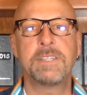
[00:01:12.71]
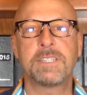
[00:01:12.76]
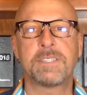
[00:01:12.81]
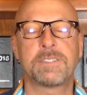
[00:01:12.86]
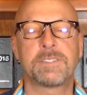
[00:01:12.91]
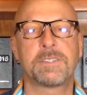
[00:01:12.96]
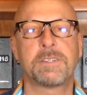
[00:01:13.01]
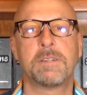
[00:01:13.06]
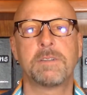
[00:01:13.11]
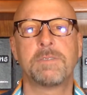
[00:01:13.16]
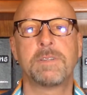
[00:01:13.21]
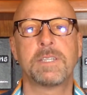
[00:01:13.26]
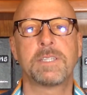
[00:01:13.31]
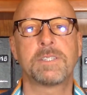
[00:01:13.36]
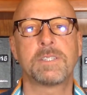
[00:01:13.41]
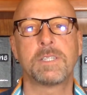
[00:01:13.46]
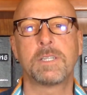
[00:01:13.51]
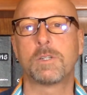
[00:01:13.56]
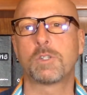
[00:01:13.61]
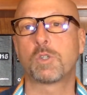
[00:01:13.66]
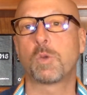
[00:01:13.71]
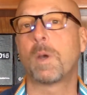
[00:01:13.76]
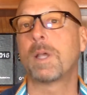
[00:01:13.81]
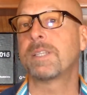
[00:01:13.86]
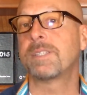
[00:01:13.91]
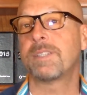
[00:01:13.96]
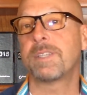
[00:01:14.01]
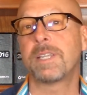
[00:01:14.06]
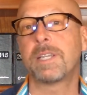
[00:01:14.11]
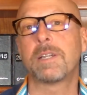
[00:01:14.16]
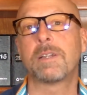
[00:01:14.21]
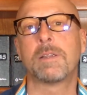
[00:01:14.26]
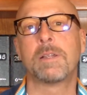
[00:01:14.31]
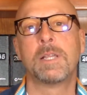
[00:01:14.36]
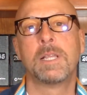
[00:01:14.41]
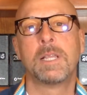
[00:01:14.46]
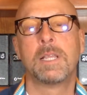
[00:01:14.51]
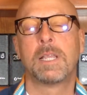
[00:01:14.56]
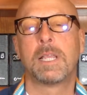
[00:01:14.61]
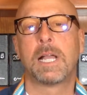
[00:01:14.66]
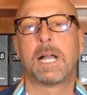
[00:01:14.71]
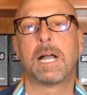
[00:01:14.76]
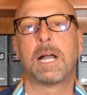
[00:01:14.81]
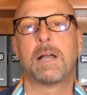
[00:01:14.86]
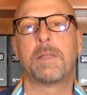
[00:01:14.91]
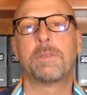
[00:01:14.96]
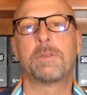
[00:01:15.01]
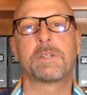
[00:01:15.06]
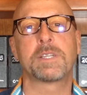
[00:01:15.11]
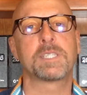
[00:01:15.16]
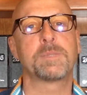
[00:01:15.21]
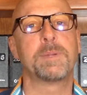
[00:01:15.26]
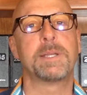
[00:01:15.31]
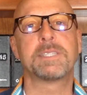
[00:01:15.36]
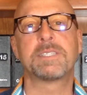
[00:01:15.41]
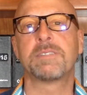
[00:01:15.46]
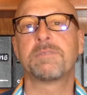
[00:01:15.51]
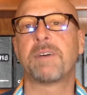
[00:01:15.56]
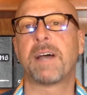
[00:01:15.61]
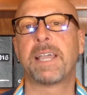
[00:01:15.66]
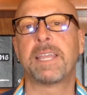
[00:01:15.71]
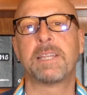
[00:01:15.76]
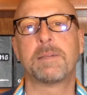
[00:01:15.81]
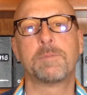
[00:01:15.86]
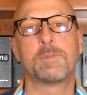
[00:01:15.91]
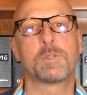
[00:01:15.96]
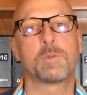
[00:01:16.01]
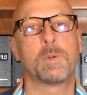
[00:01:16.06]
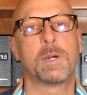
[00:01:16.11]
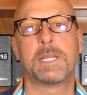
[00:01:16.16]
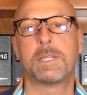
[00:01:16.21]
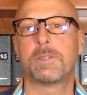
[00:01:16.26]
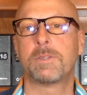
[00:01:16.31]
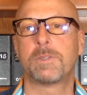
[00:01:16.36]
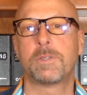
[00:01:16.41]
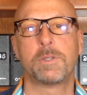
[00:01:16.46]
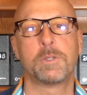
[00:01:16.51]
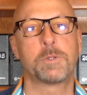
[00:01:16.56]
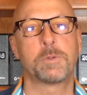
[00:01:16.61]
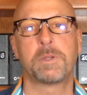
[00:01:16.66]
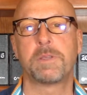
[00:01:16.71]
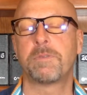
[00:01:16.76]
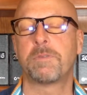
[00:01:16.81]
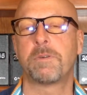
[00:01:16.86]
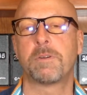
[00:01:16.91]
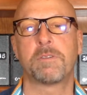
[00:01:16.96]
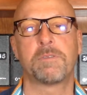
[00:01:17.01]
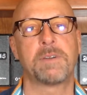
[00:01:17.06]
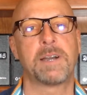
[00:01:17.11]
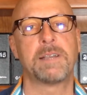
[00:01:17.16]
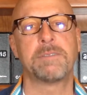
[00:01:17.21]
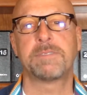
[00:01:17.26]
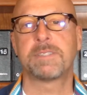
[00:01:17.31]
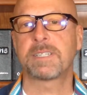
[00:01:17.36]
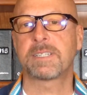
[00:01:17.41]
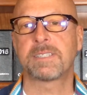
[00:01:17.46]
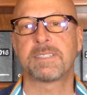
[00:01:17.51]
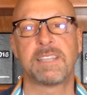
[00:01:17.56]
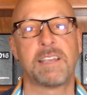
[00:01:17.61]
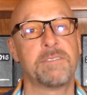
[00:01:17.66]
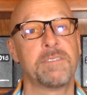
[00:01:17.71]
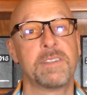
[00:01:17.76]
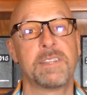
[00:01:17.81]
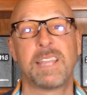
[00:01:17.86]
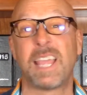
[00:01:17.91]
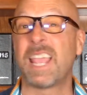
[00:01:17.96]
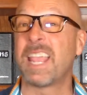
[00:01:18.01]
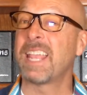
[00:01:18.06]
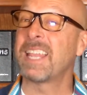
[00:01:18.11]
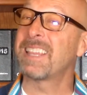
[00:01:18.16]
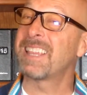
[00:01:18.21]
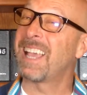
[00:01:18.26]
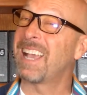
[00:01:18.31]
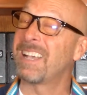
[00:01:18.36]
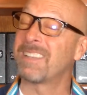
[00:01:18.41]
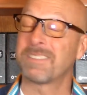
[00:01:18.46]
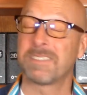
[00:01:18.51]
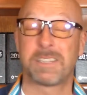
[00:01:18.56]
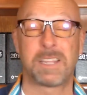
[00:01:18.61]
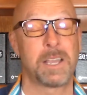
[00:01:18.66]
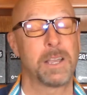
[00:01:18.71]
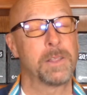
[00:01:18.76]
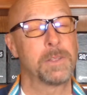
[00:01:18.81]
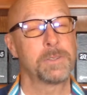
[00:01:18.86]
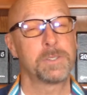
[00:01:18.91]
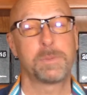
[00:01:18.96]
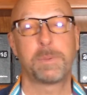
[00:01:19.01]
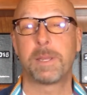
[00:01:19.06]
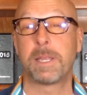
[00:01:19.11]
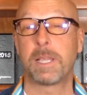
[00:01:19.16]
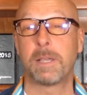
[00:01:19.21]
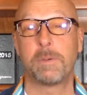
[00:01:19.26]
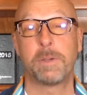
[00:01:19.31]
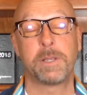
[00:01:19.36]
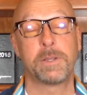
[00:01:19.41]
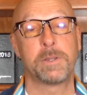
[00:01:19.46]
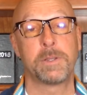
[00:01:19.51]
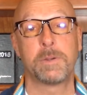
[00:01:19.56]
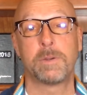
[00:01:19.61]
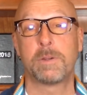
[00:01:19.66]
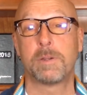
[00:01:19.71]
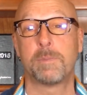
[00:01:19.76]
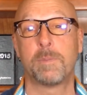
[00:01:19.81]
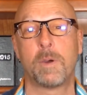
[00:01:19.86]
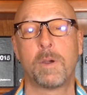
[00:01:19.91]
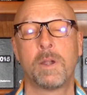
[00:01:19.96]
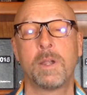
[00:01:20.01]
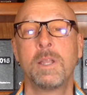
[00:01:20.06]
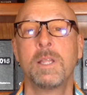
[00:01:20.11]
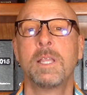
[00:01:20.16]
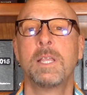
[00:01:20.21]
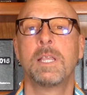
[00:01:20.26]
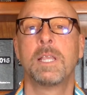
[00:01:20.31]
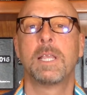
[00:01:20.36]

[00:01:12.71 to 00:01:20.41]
it serviced, twice a year. They're expensive items, what, $2, $3, $4, $5, $6, $7, $8,000, depending on what you're doing or more.